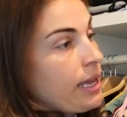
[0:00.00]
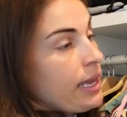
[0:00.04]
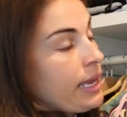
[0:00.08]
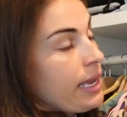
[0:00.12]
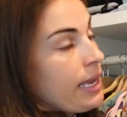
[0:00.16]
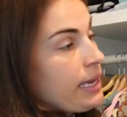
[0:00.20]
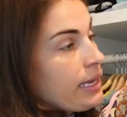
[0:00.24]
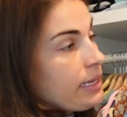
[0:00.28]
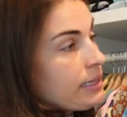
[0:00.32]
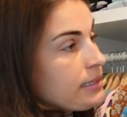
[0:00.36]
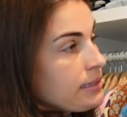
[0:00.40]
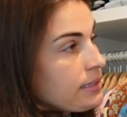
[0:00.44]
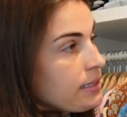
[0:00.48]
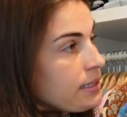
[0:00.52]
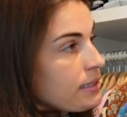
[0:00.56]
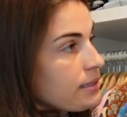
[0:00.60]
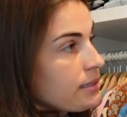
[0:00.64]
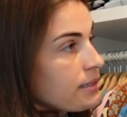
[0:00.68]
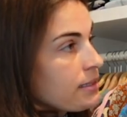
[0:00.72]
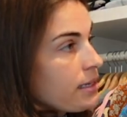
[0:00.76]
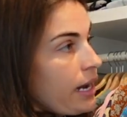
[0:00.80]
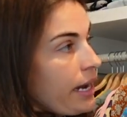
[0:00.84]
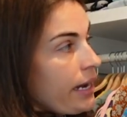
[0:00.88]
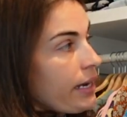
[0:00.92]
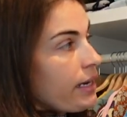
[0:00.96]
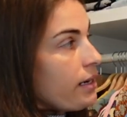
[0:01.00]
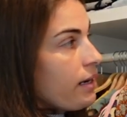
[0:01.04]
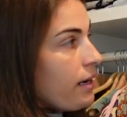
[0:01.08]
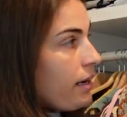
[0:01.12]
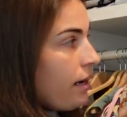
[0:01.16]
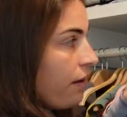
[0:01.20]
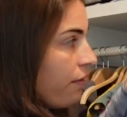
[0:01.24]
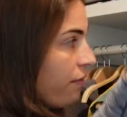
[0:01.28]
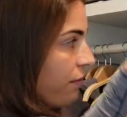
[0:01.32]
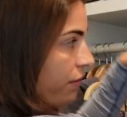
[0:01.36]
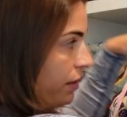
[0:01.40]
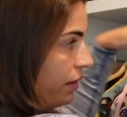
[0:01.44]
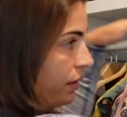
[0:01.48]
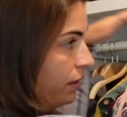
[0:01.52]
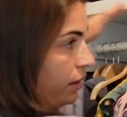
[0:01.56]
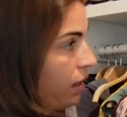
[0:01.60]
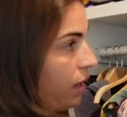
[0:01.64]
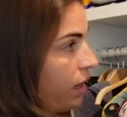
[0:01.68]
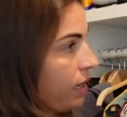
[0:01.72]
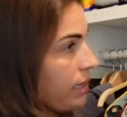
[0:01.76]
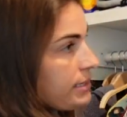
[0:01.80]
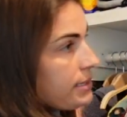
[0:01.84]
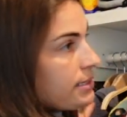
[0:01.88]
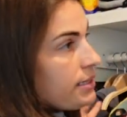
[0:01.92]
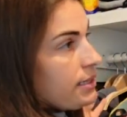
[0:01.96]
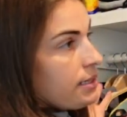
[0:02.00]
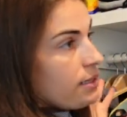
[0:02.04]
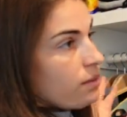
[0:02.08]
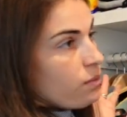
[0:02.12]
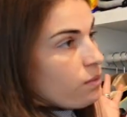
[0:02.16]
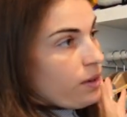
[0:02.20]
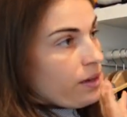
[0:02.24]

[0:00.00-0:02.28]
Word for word: his side of the closet